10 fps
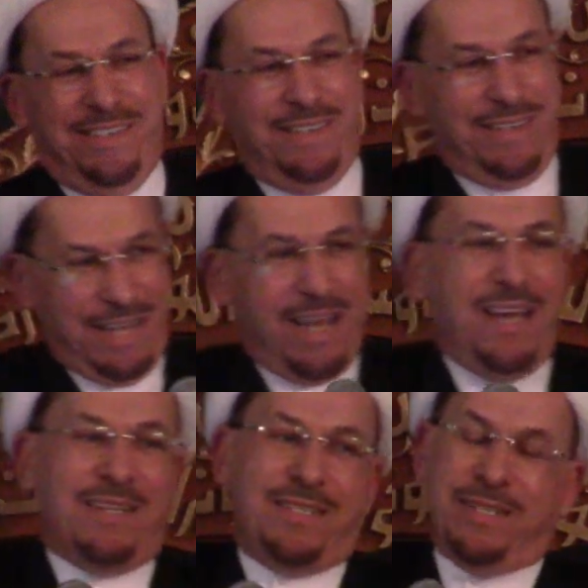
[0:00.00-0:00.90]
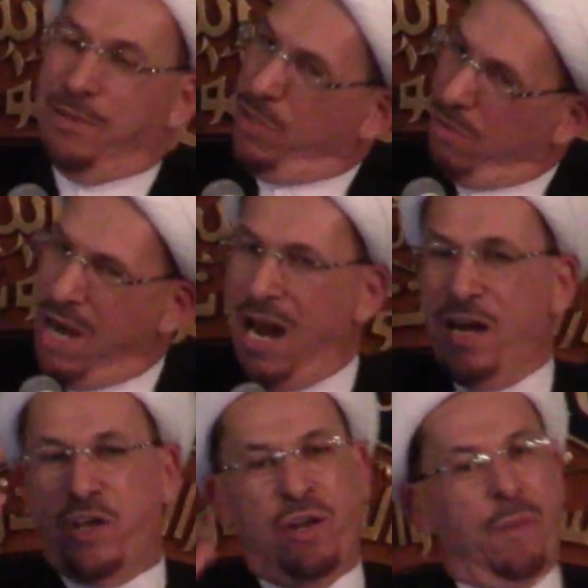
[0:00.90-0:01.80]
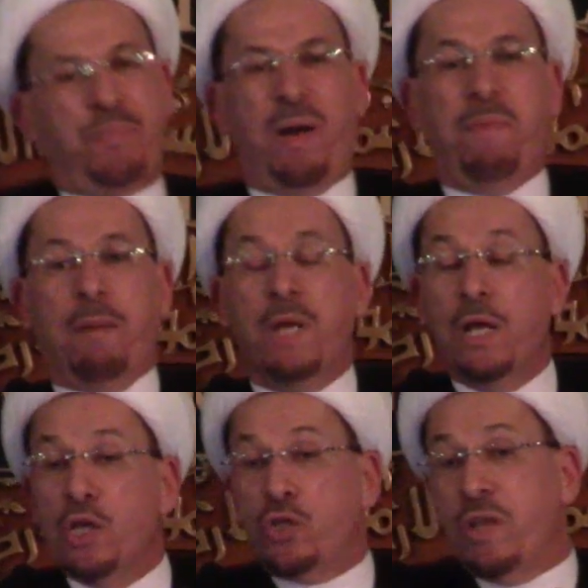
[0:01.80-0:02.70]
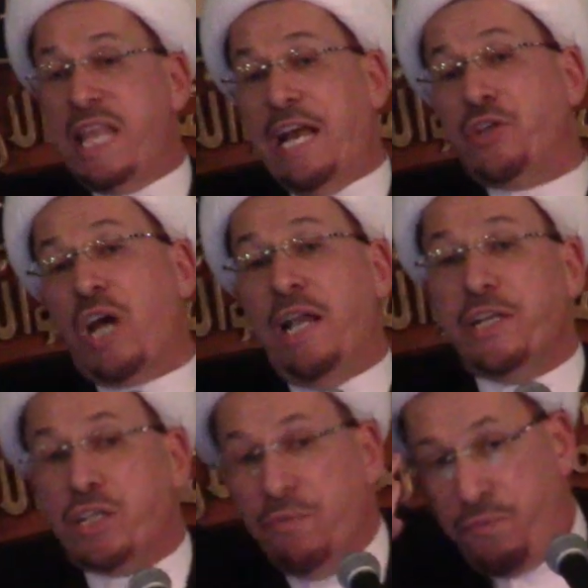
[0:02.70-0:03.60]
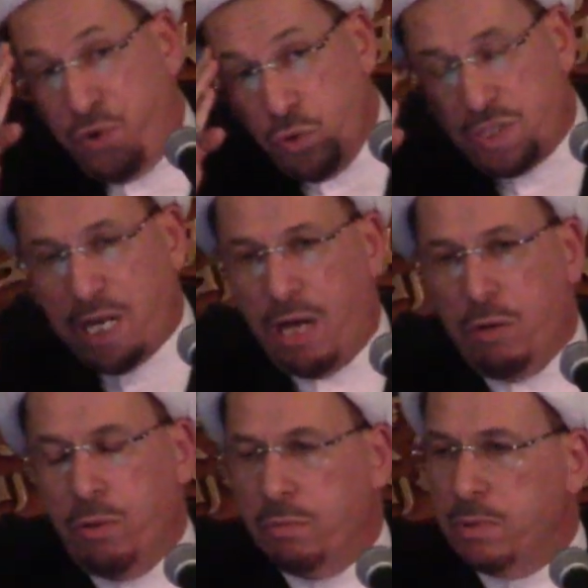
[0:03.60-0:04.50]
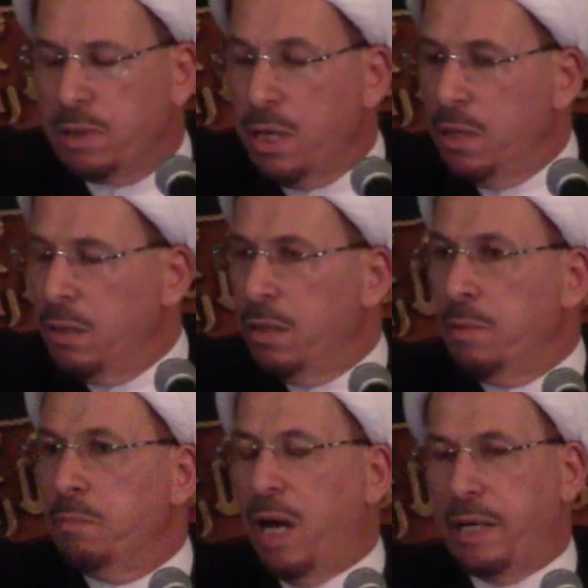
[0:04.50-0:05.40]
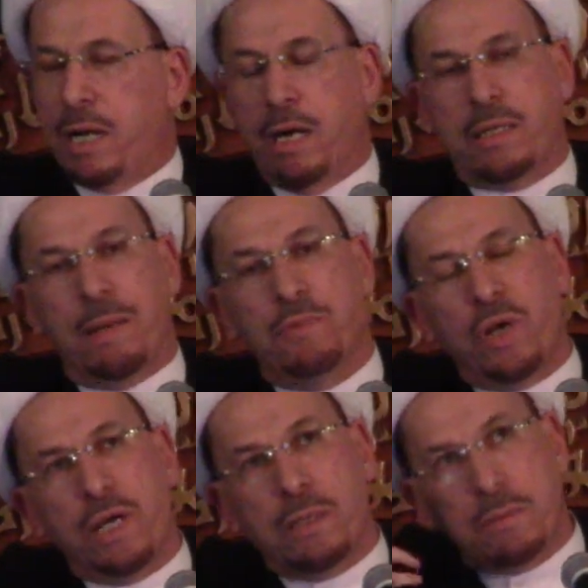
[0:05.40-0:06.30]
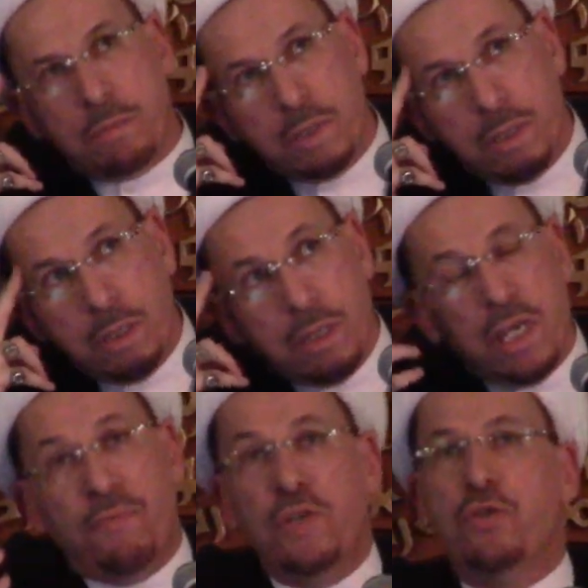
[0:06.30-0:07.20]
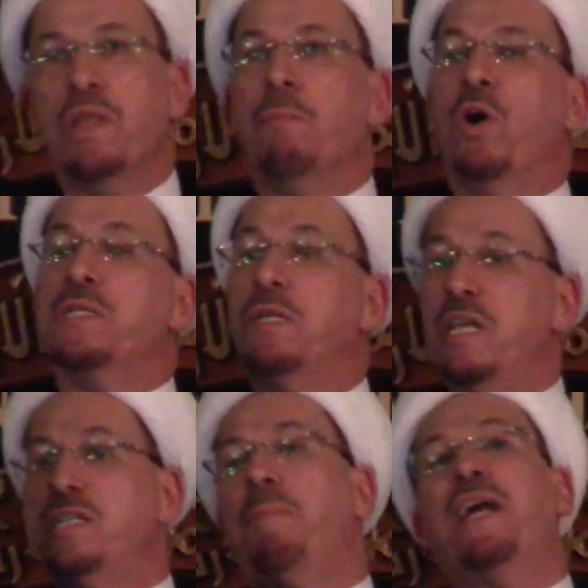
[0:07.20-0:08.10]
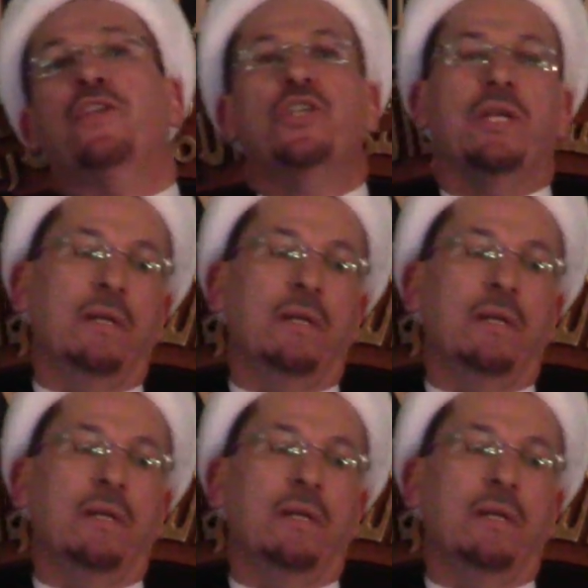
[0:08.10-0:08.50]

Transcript: Yes, it's all right, no problem. So that child is confused. Hello, I can't come to even to the mosque, there is a partition.